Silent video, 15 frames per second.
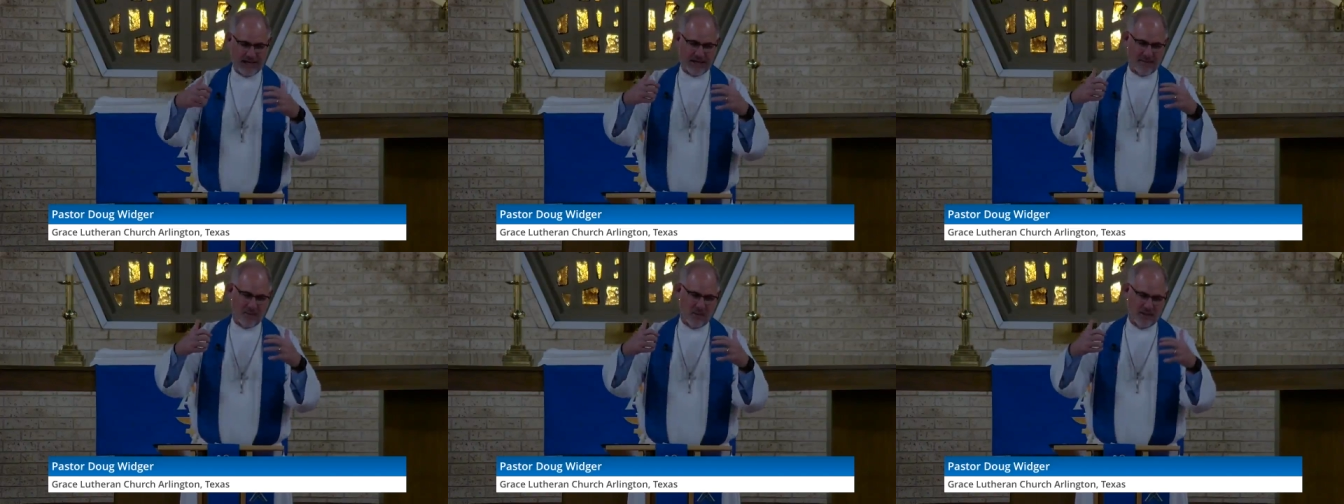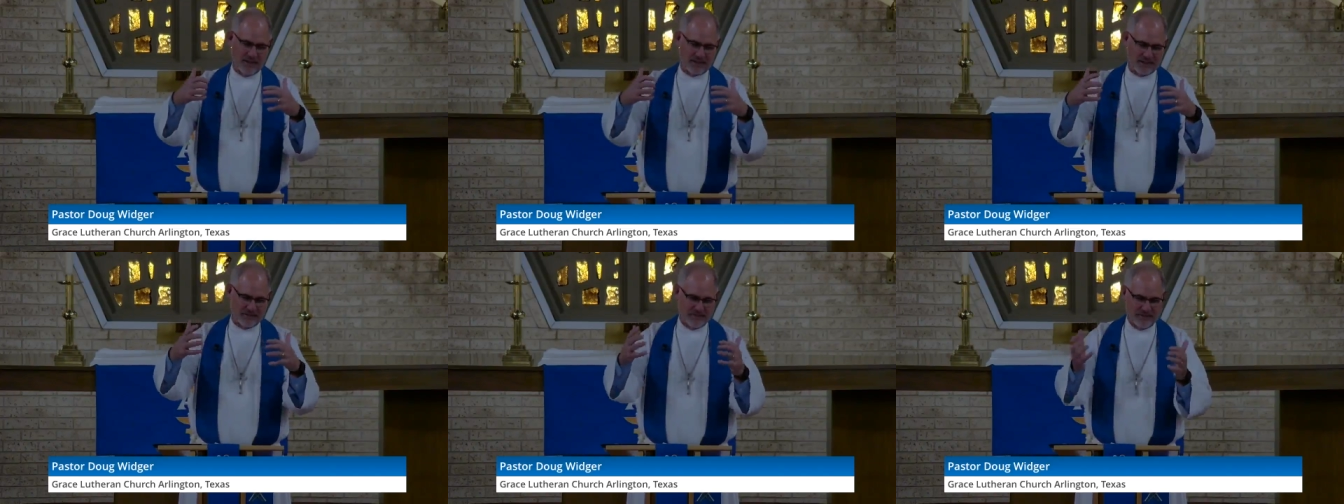and a
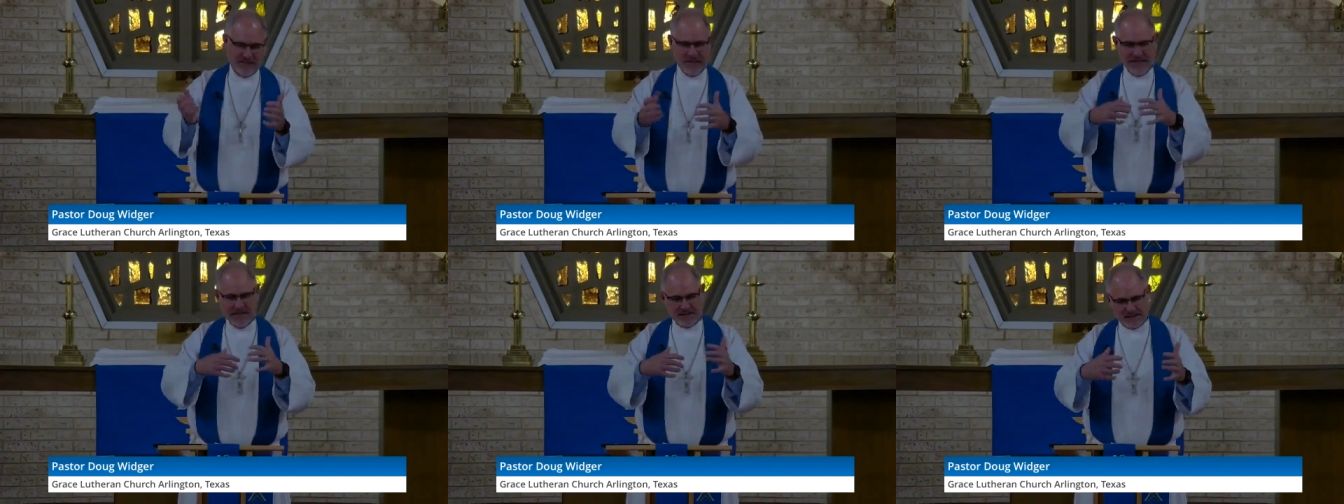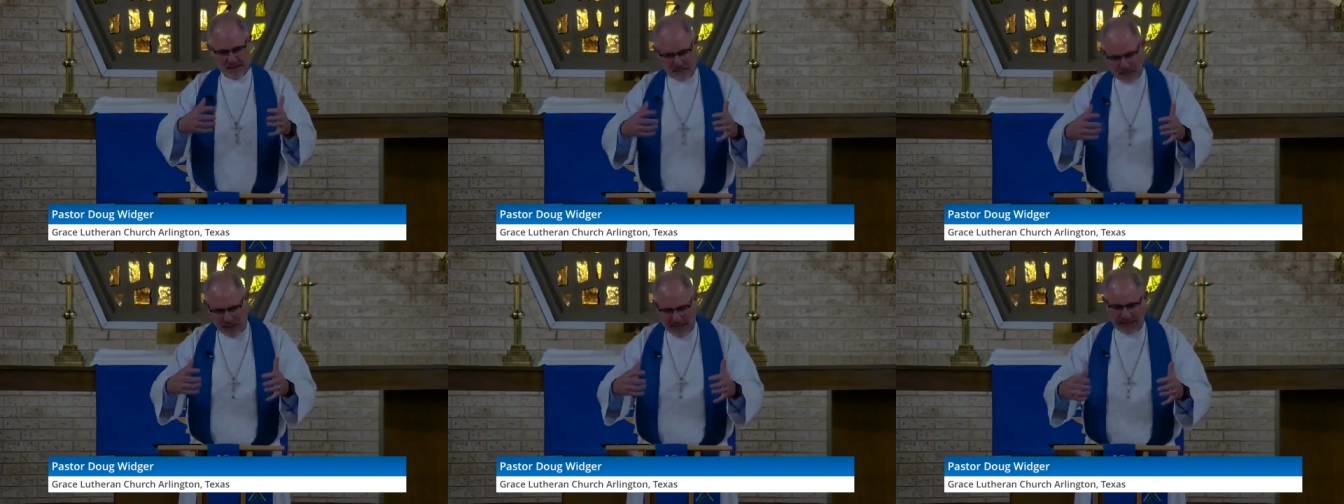point of
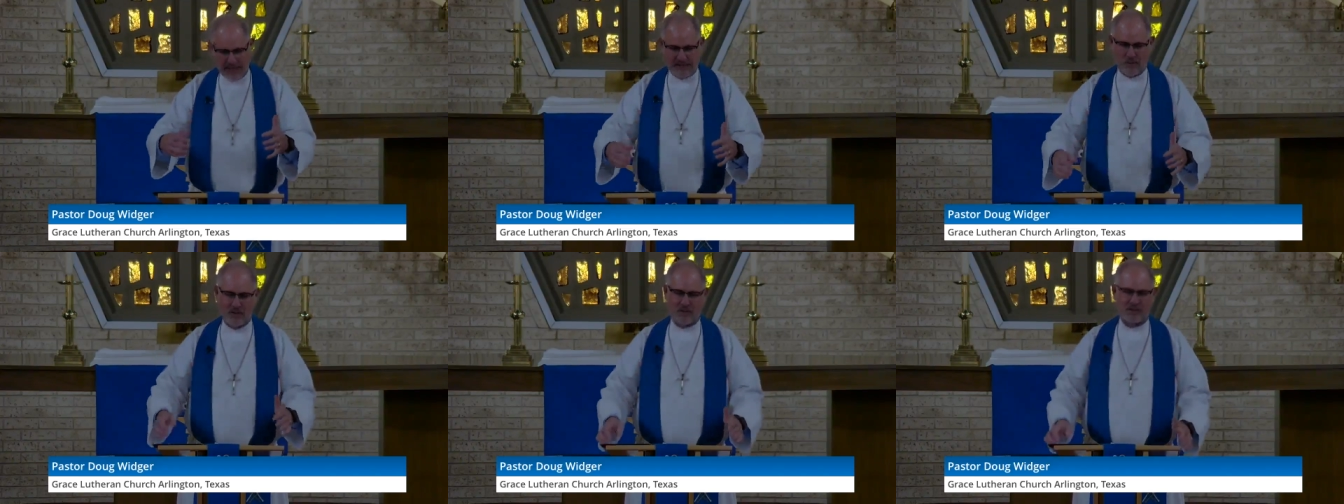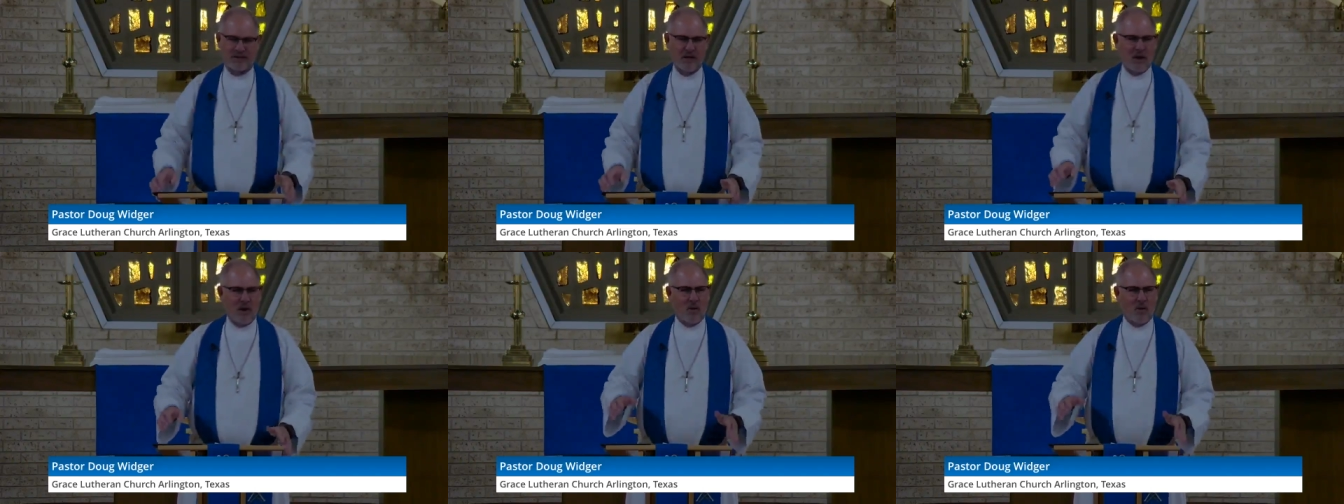debate was,